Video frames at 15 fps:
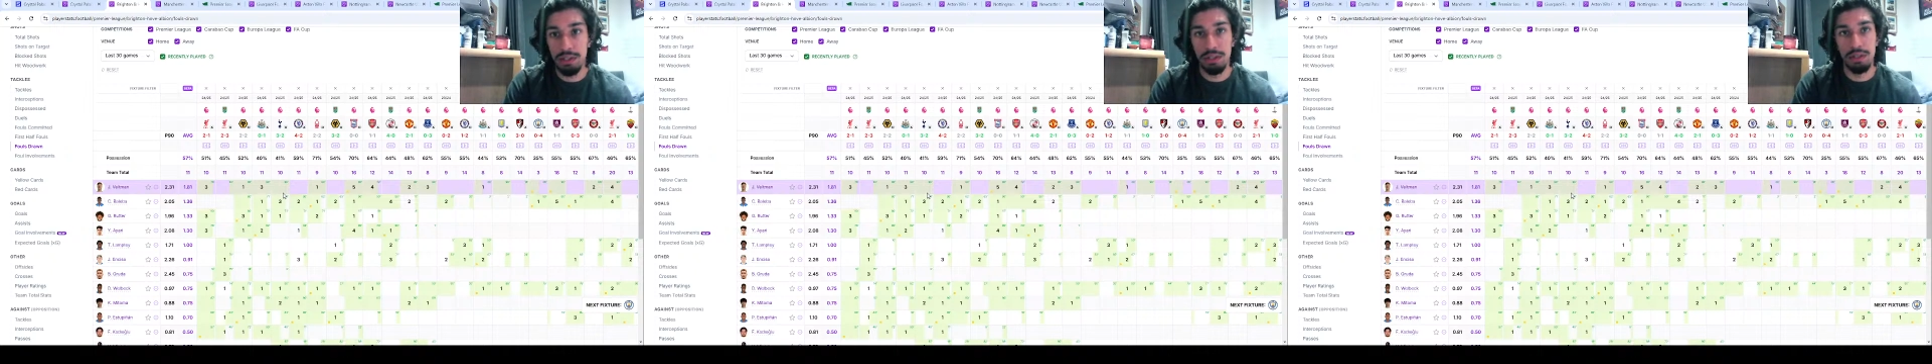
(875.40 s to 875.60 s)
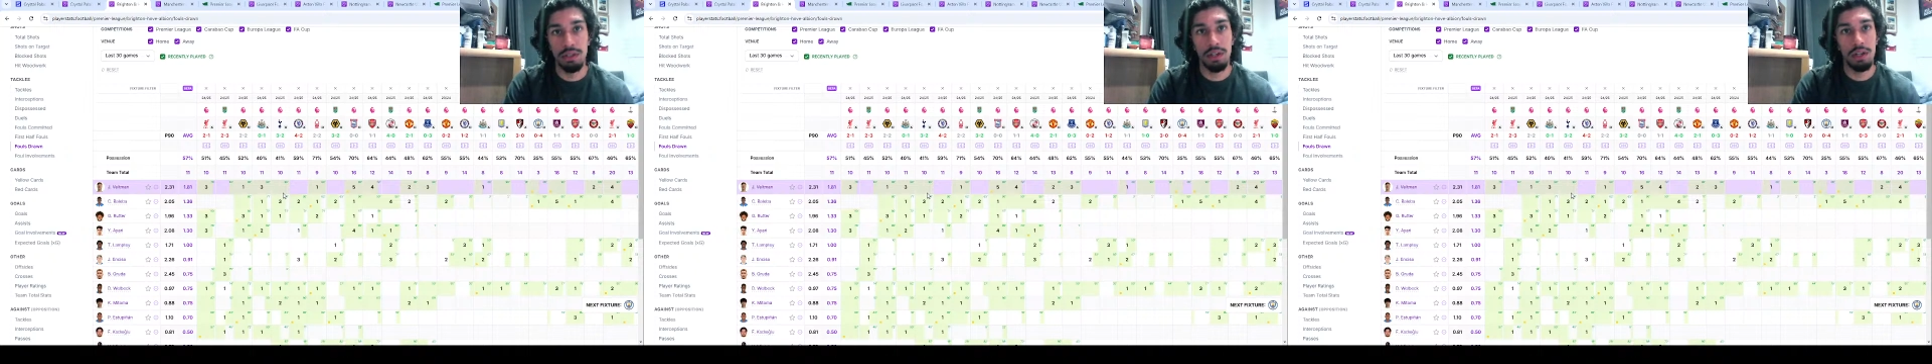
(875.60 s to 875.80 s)

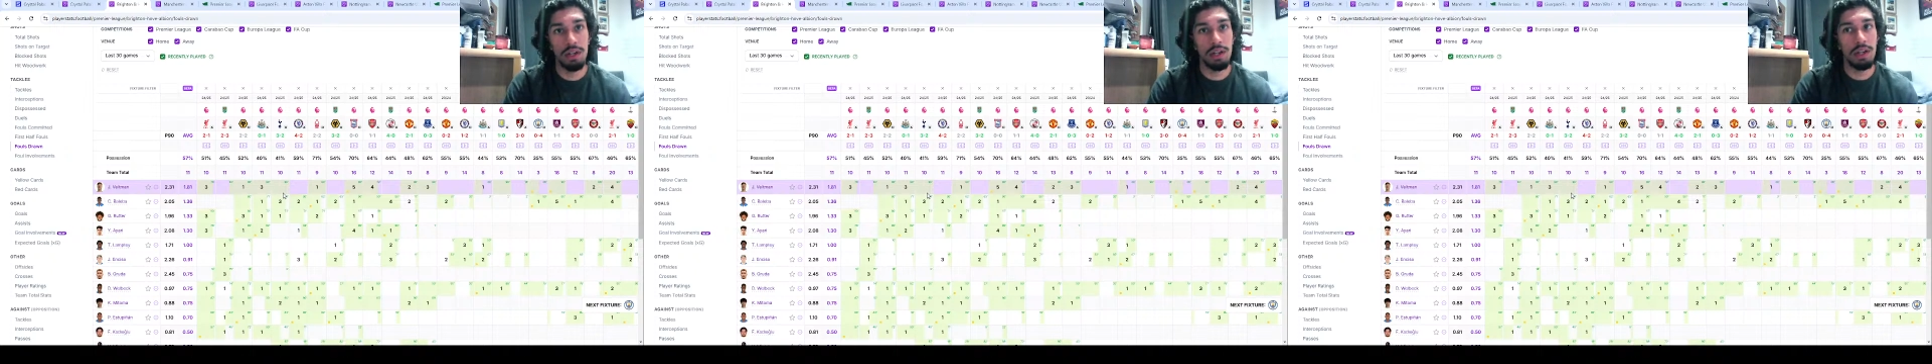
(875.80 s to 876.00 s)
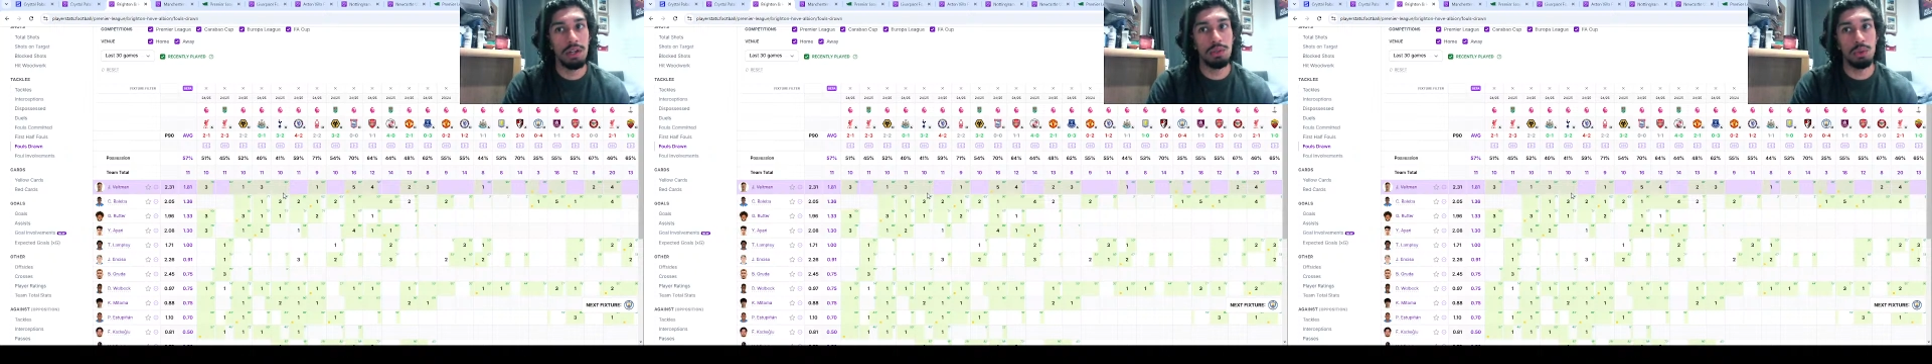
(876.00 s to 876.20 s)
to
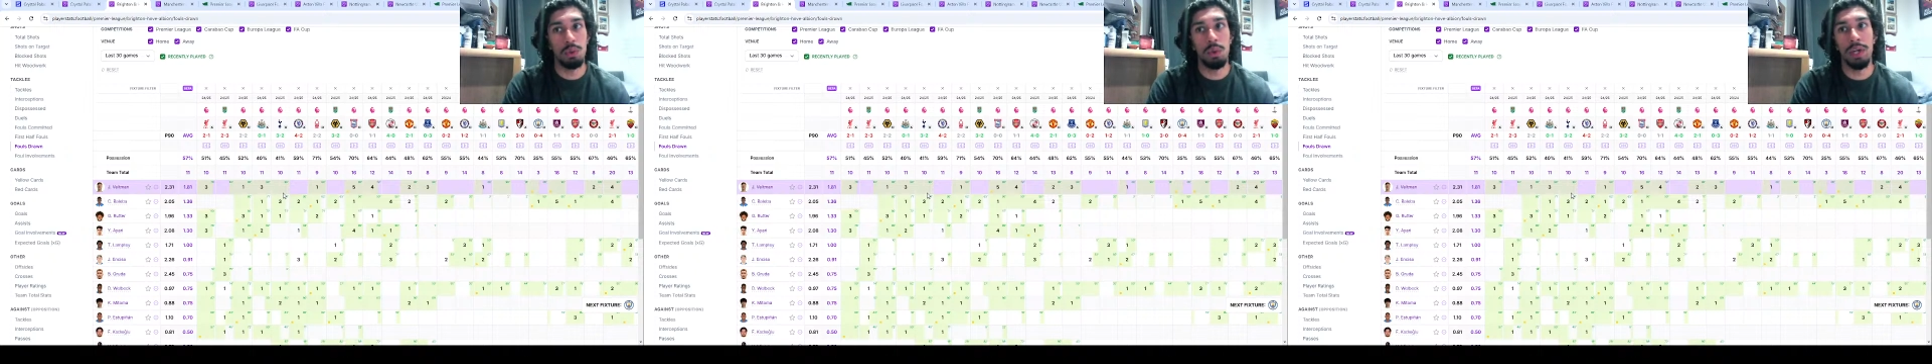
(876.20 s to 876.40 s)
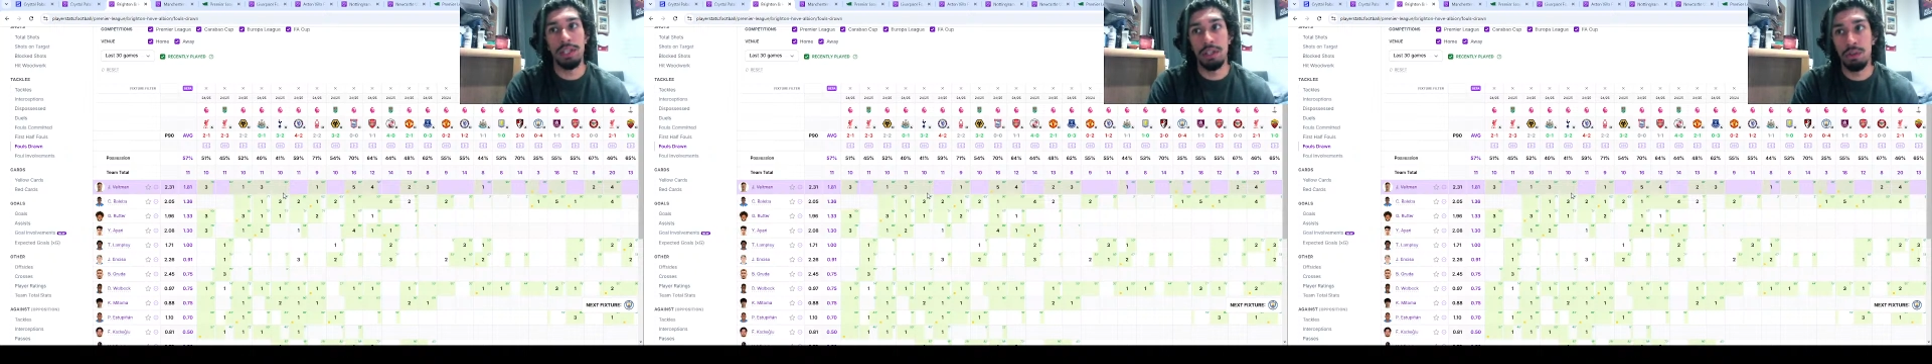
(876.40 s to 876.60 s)
sort
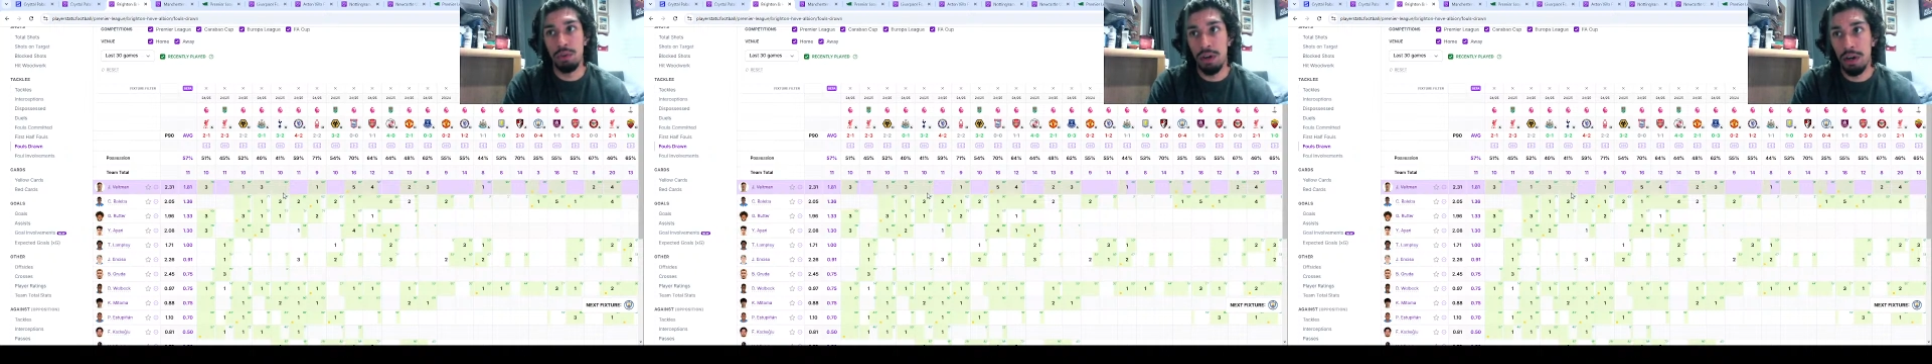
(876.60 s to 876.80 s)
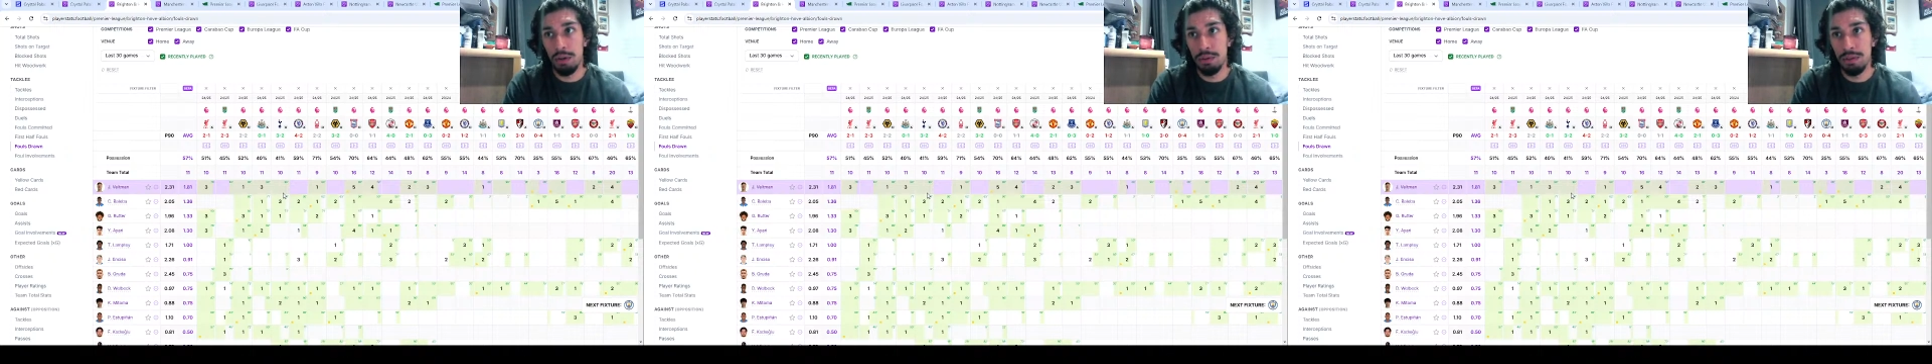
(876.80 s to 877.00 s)
of hit the
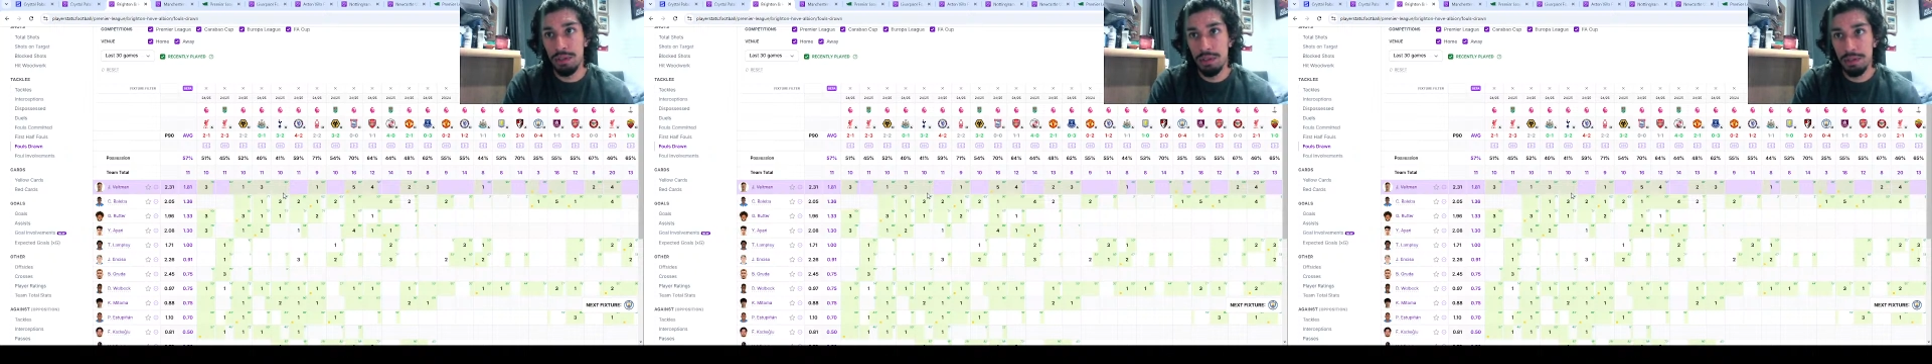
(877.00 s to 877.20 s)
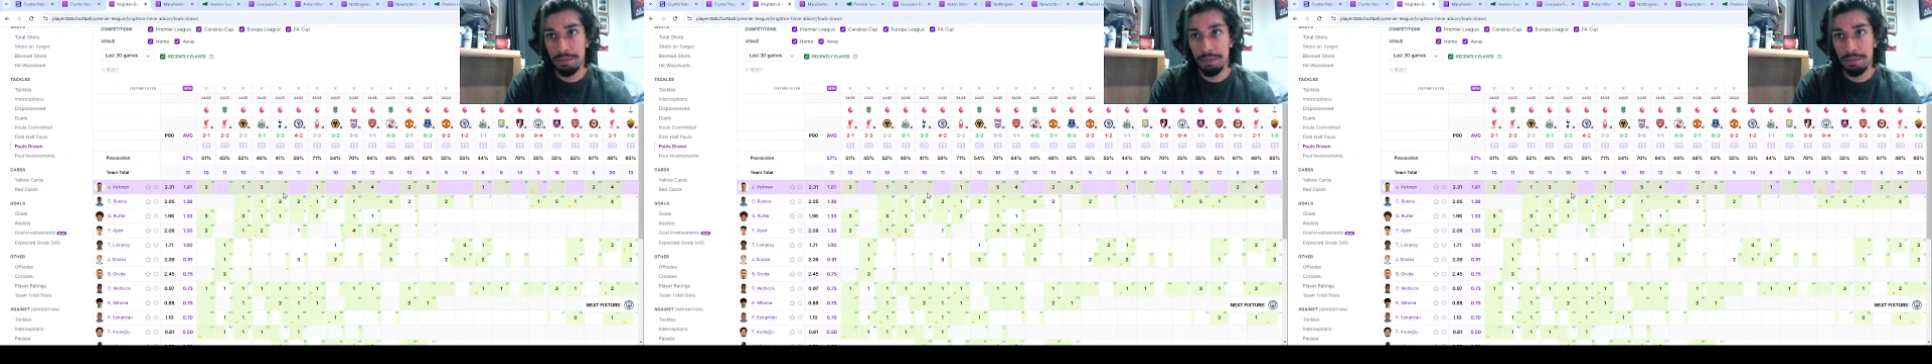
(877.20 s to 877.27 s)
ground